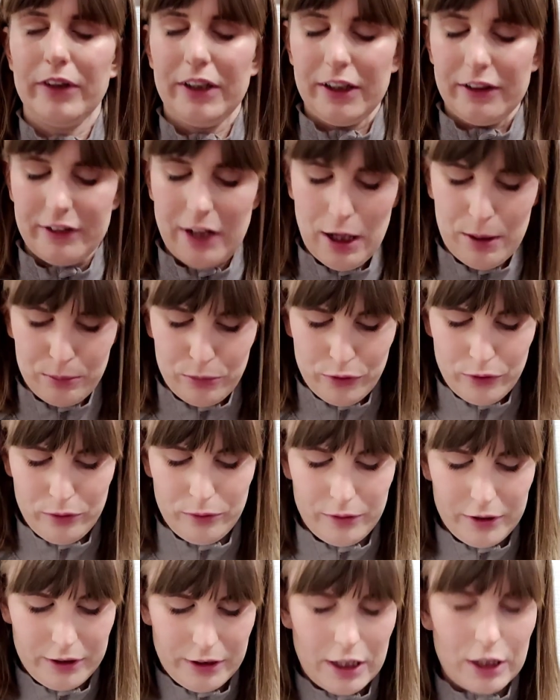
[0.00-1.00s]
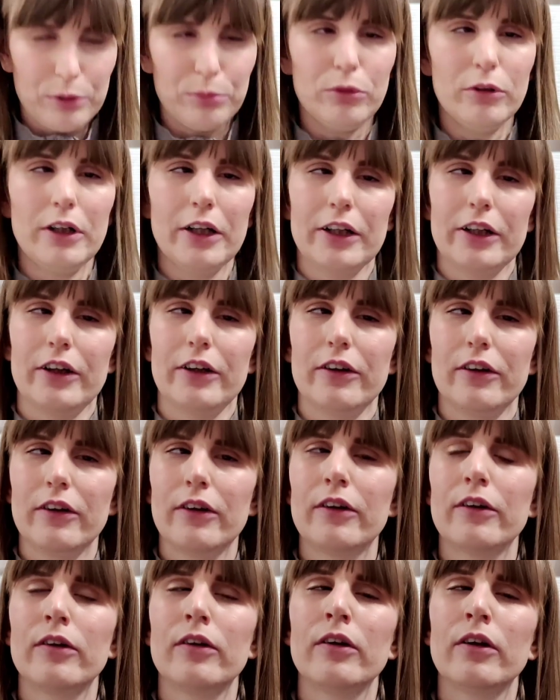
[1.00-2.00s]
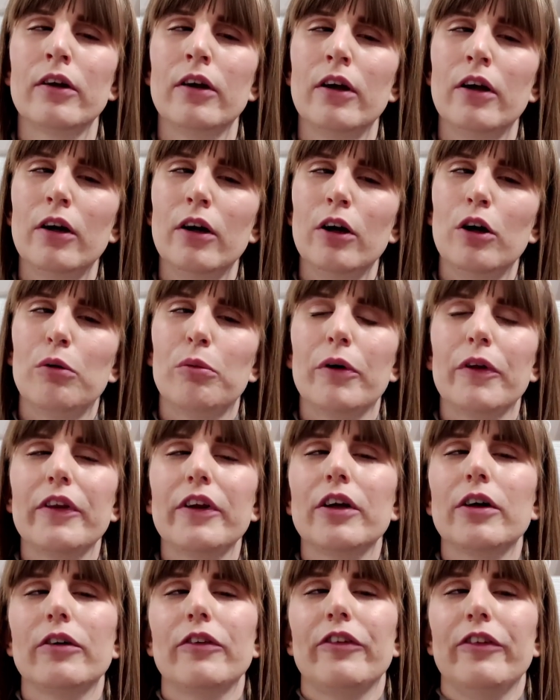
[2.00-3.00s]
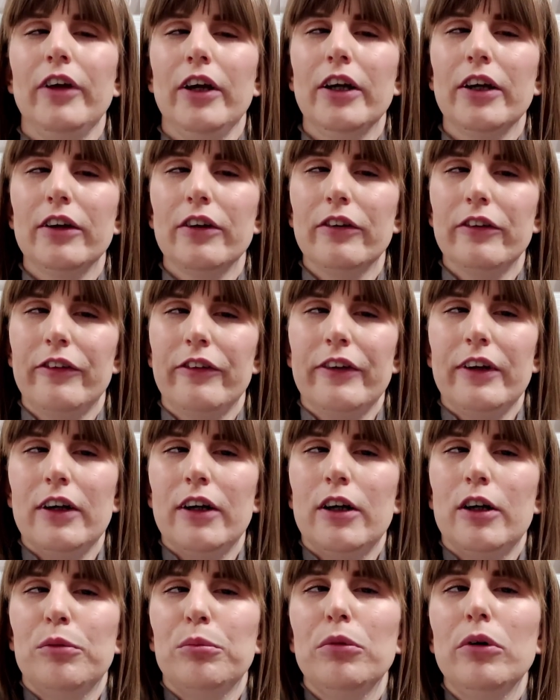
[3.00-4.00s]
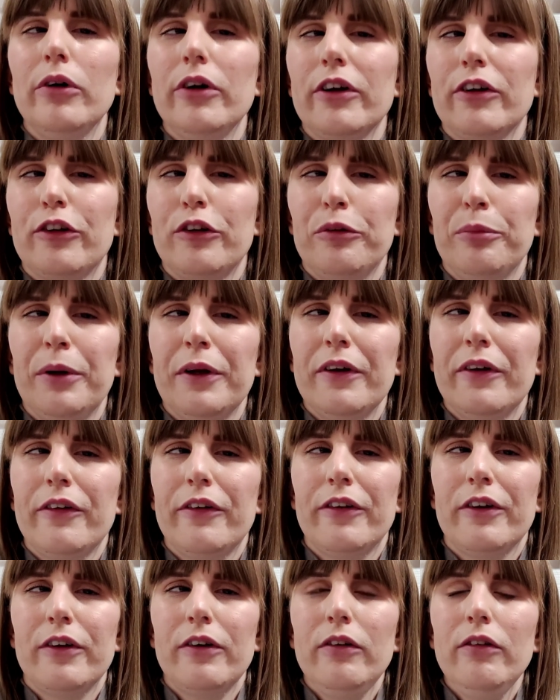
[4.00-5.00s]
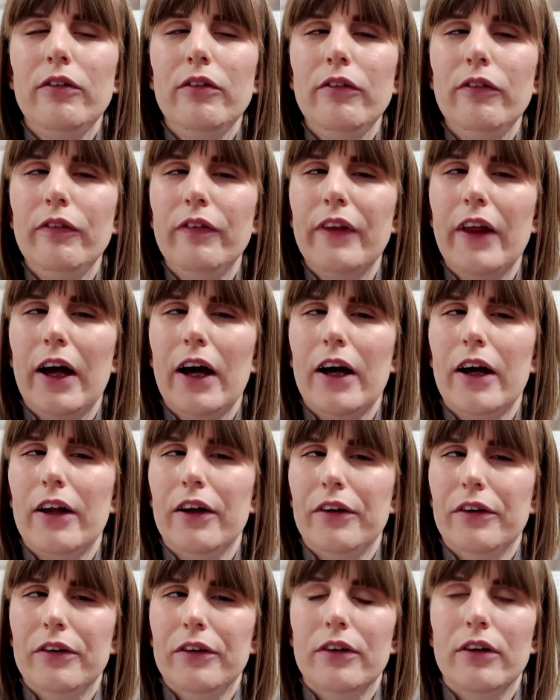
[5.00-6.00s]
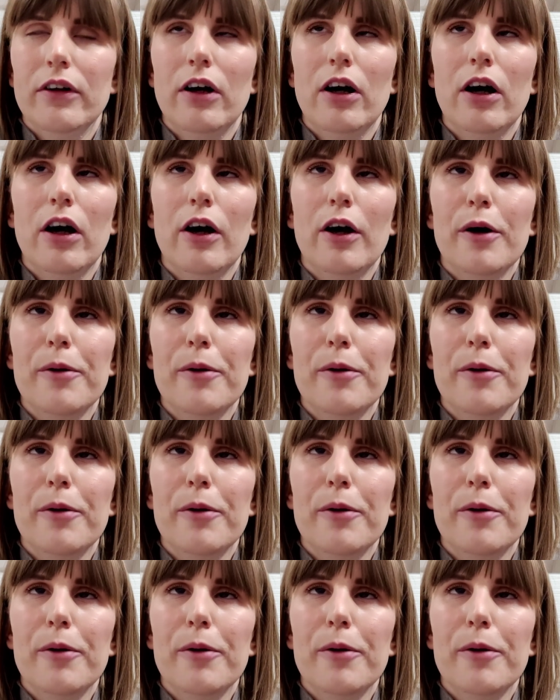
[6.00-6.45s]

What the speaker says: the Adapt, Animal Leggings. One thing I'd say is they're more expensive than